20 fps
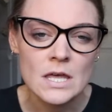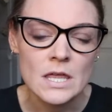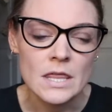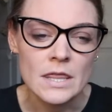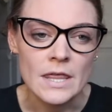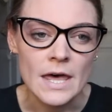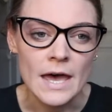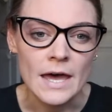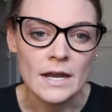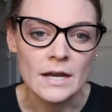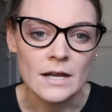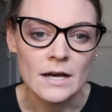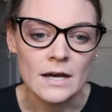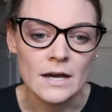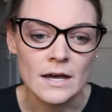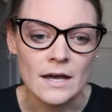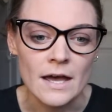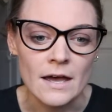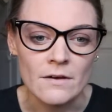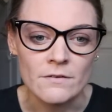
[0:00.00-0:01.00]
that
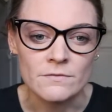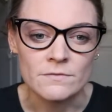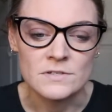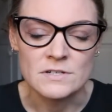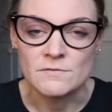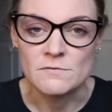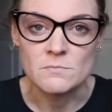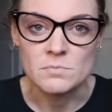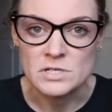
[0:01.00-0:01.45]
have different